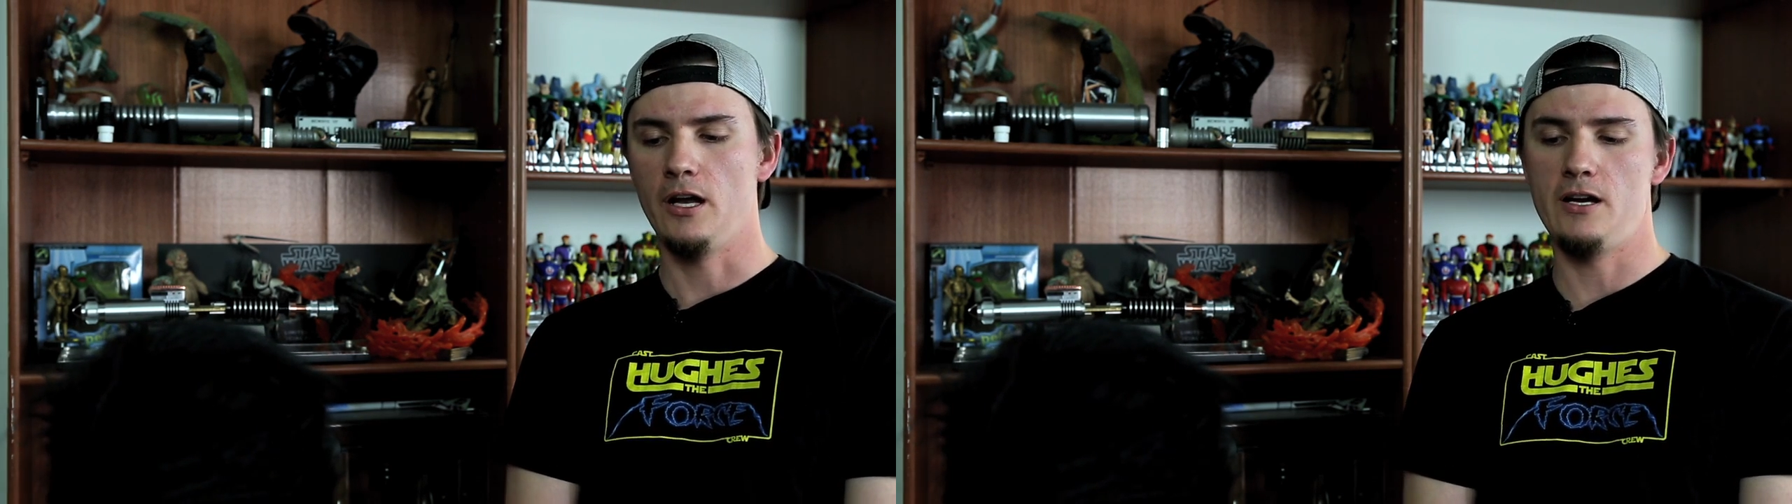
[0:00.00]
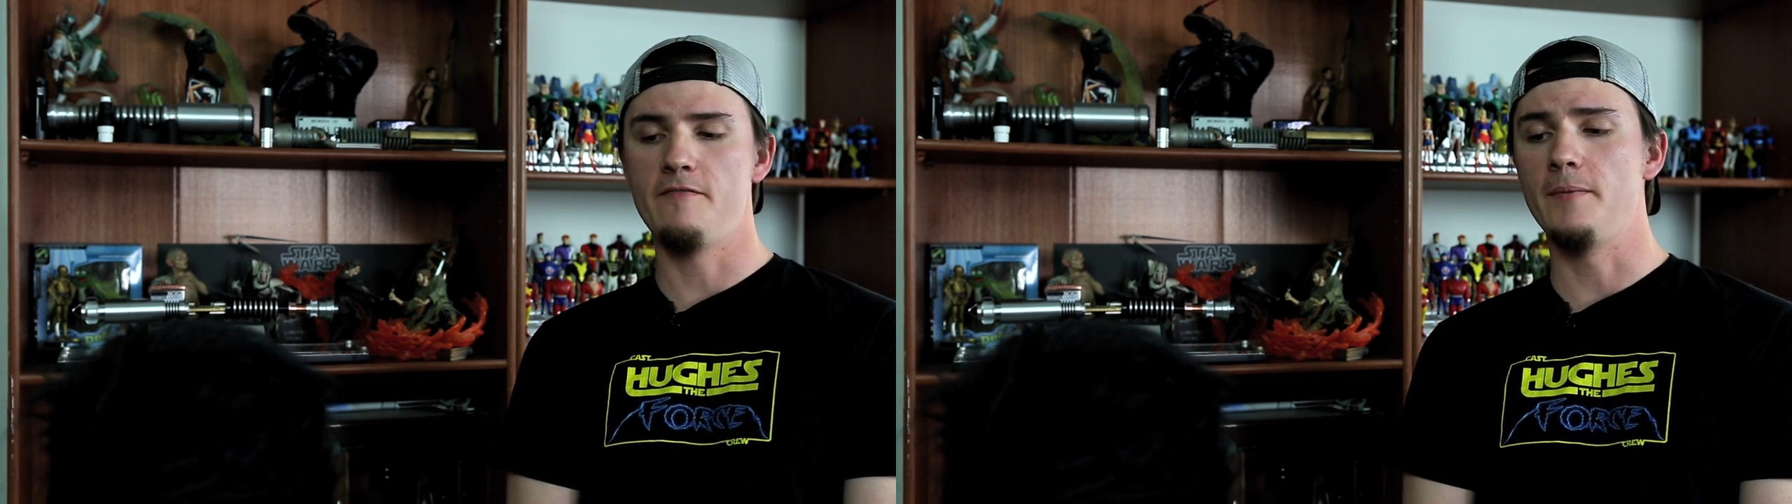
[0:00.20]

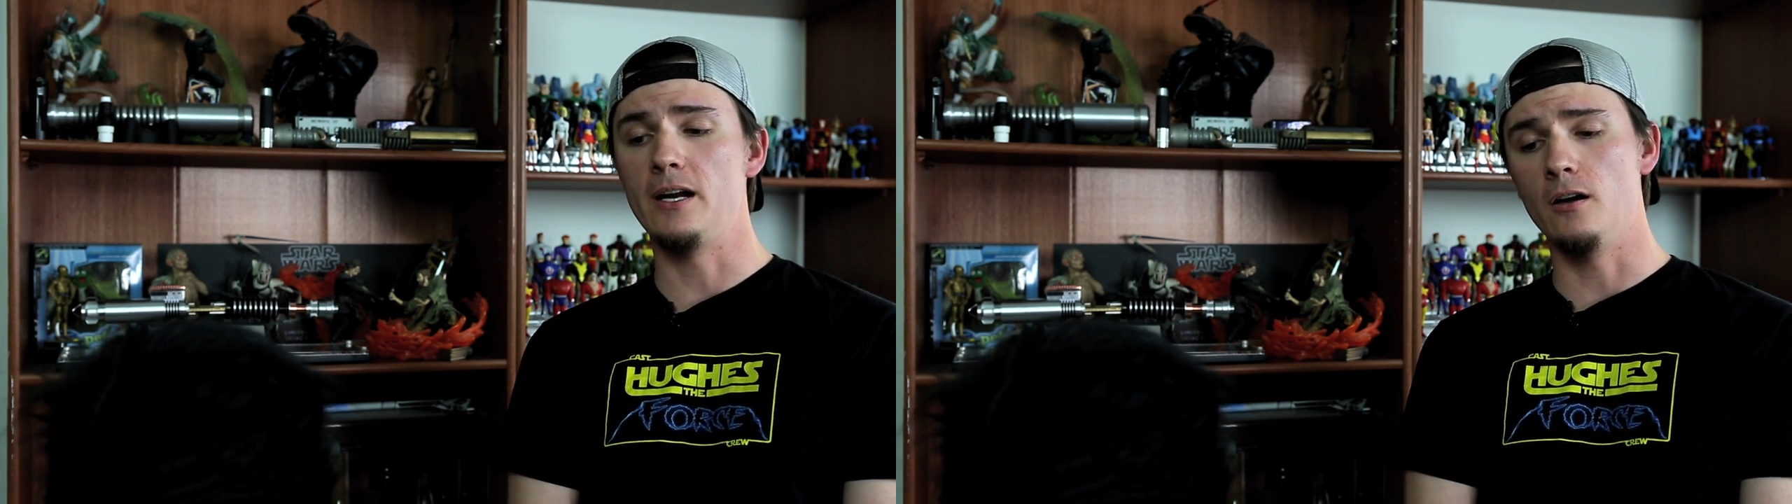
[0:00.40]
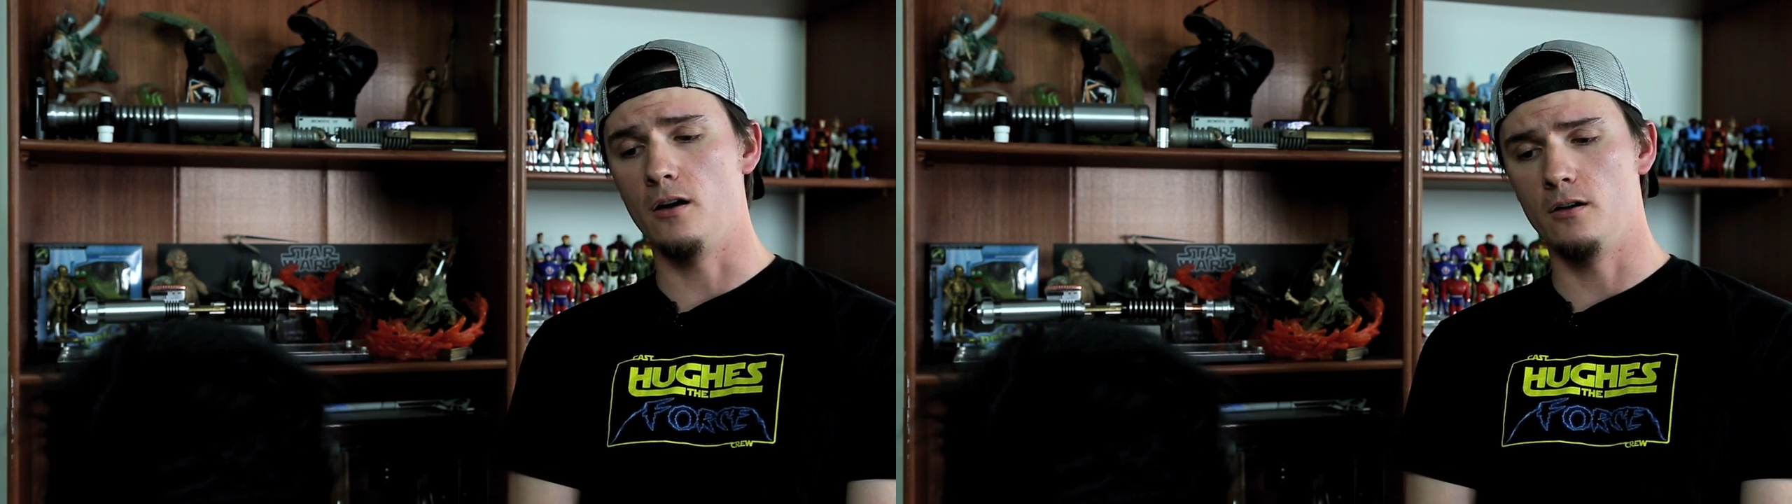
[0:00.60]
and I've
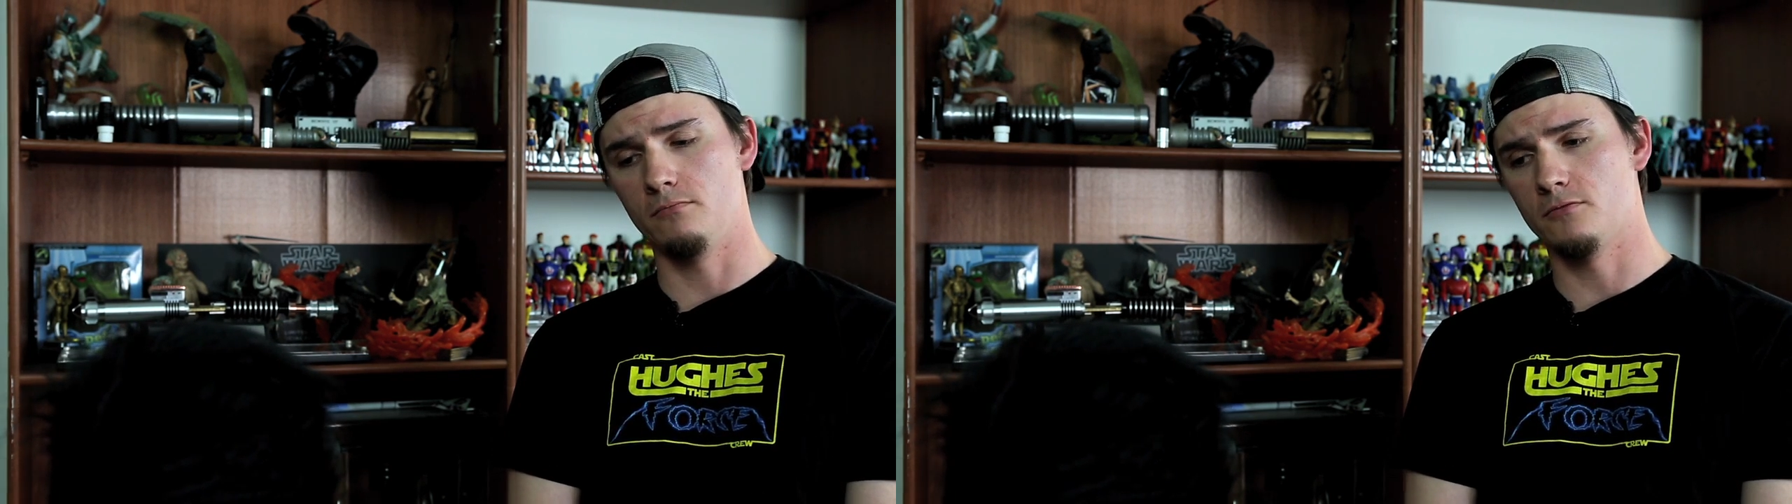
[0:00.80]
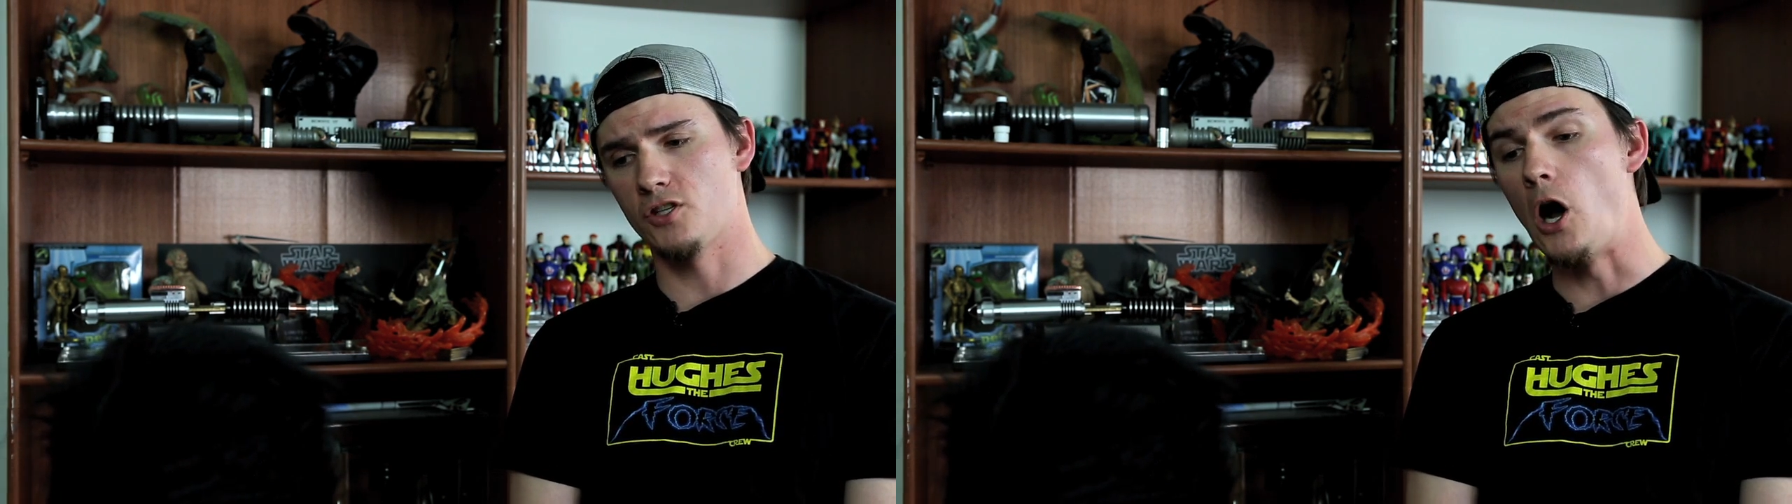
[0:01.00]
made
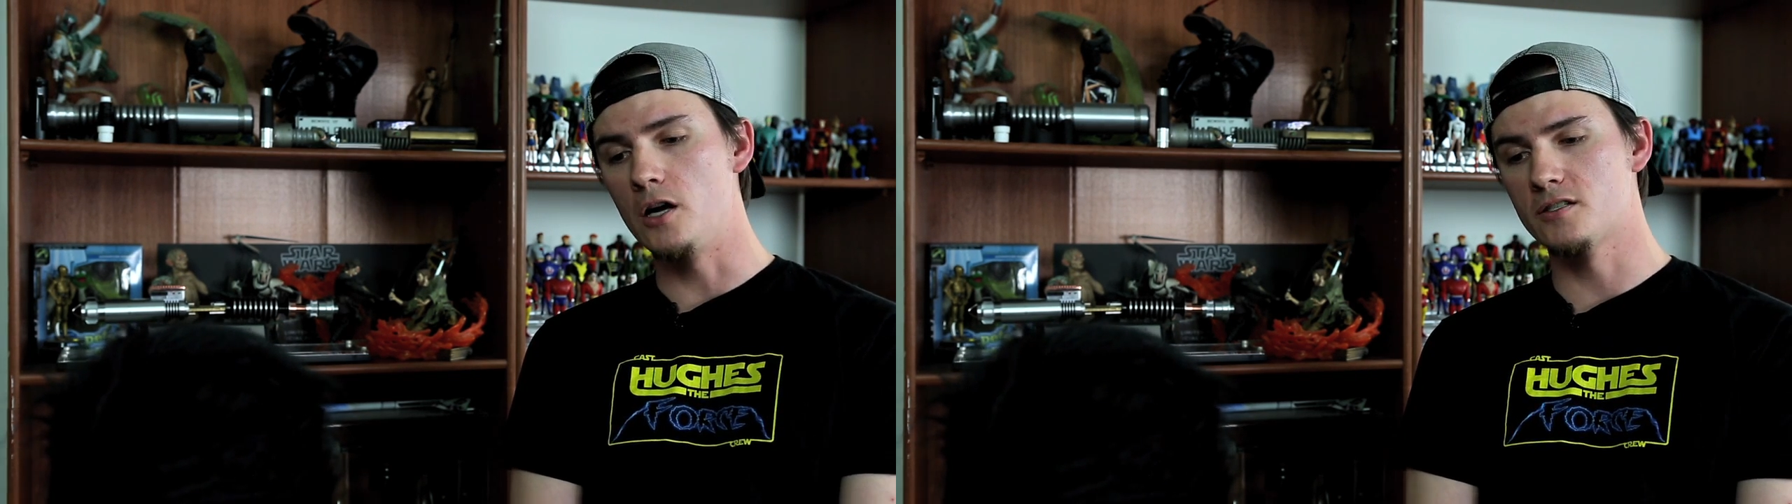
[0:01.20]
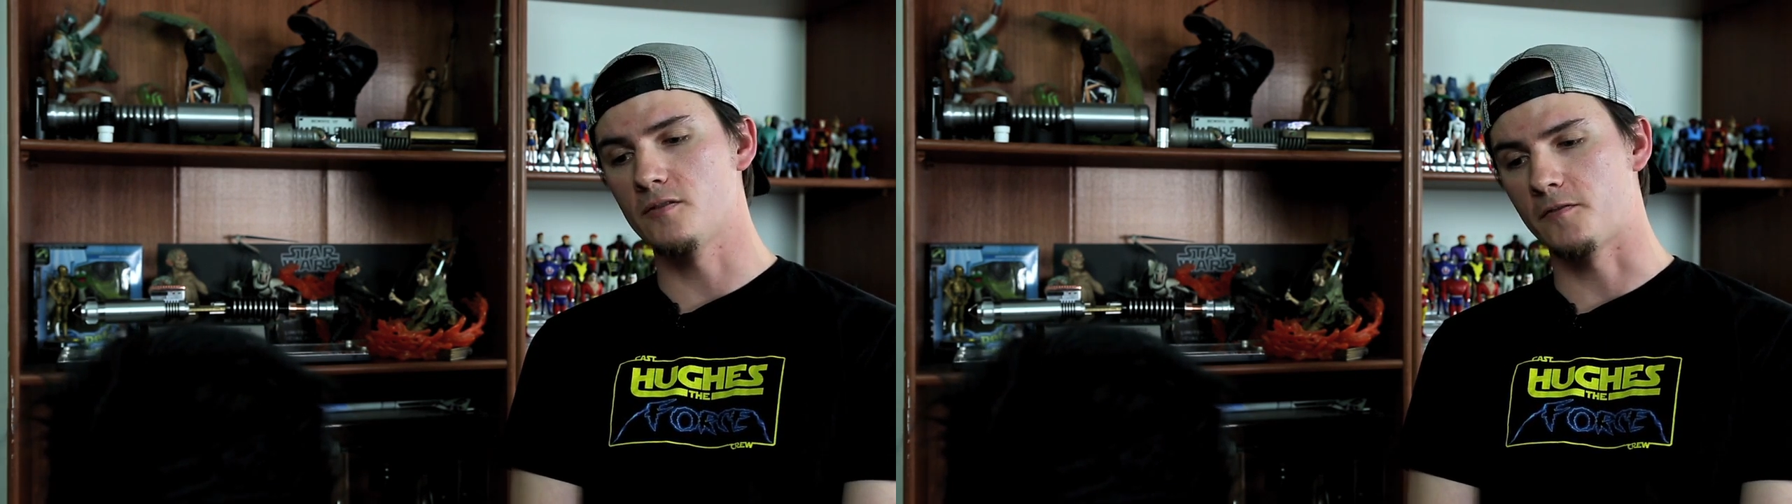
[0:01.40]

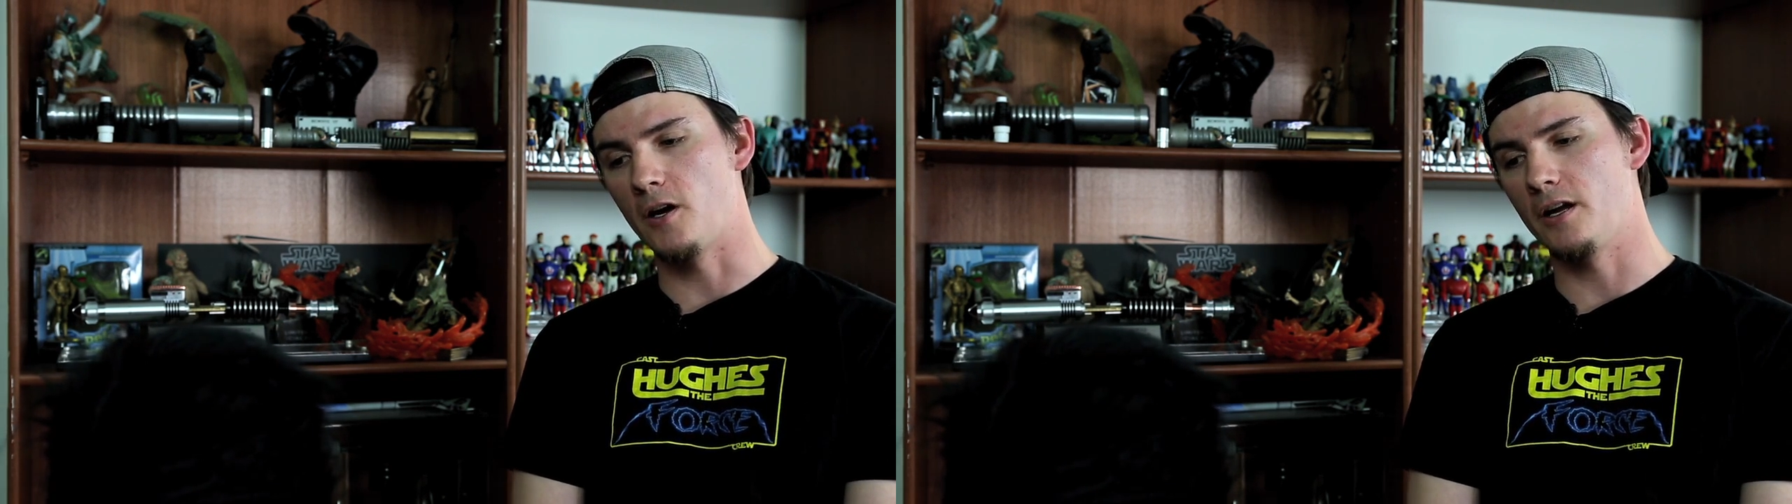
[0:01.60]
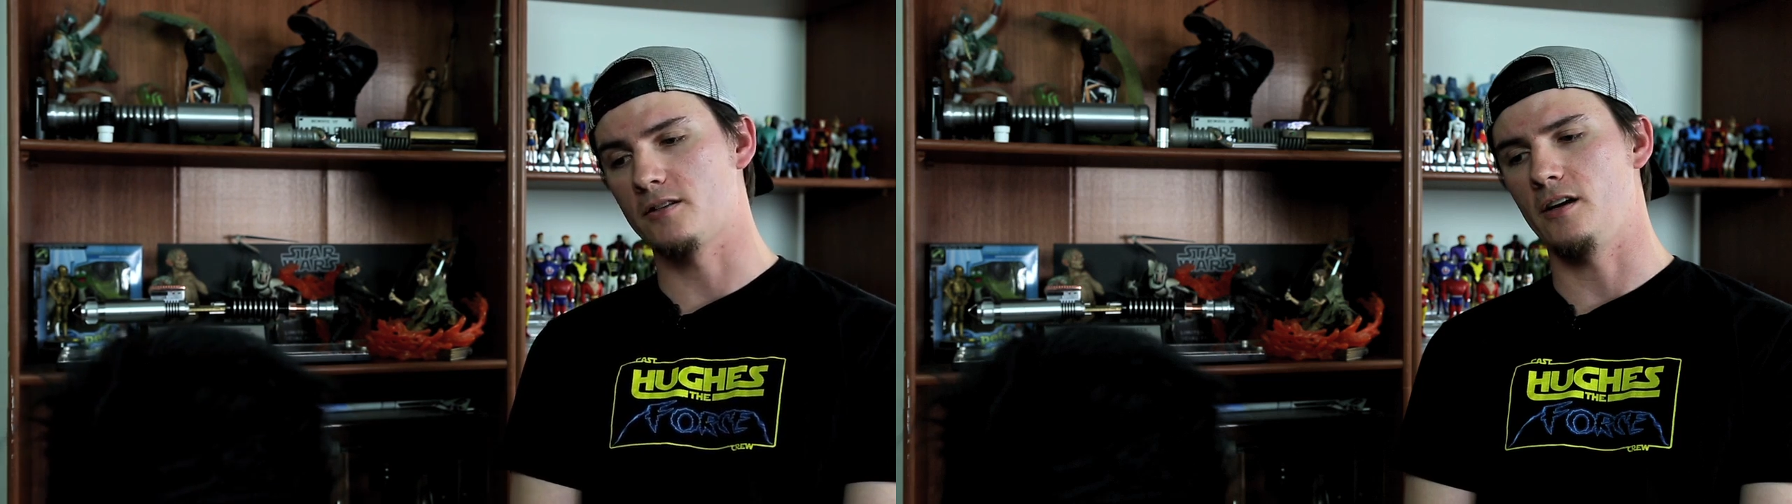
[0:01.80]
tons of
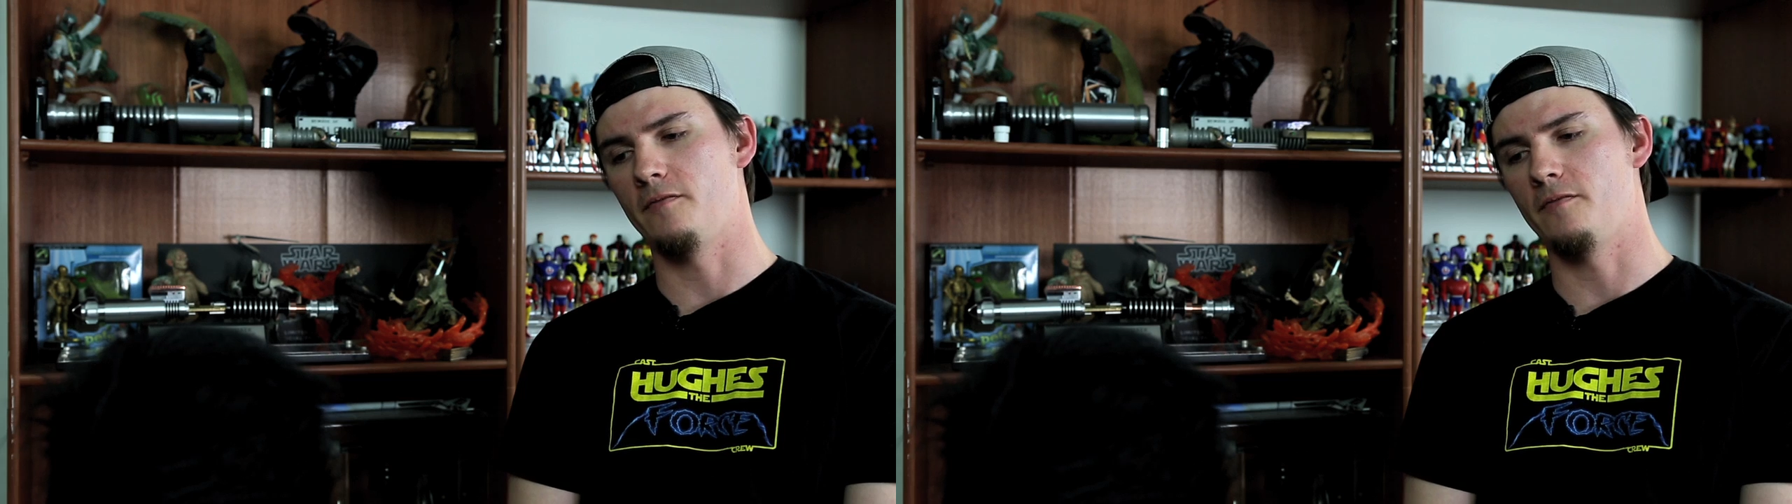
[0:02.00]
friends.